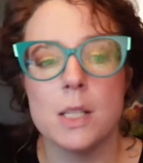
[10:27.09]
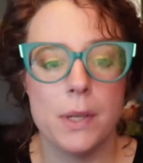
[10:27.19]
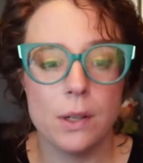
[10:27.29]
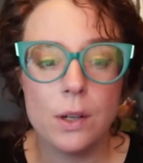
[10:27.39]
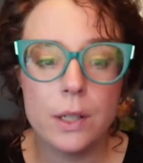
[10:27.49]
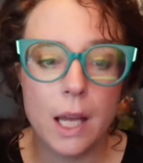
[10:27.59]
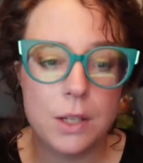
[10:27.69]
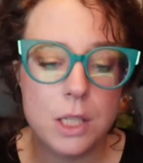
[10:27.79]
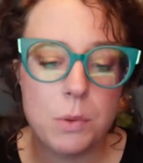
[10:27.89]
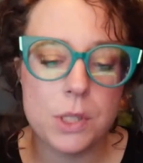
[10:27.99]
But in her case,
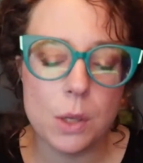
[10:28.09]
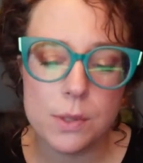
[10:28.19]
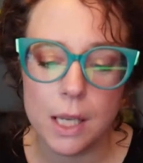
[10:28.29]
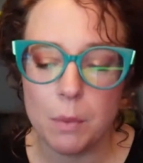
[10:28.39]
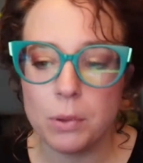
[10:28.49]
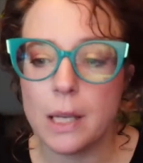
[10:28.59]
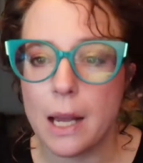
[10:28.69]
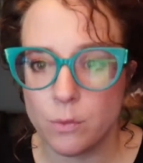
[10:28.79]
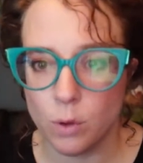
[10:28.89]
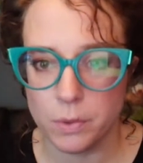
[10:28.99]
she was using a
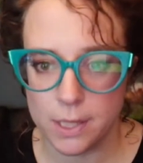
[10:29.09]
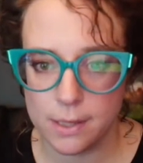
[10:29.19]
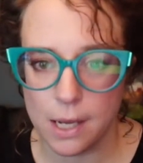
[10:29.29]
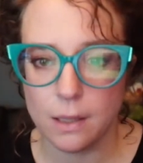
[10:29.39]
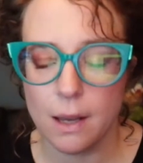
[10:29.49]
platform to sell.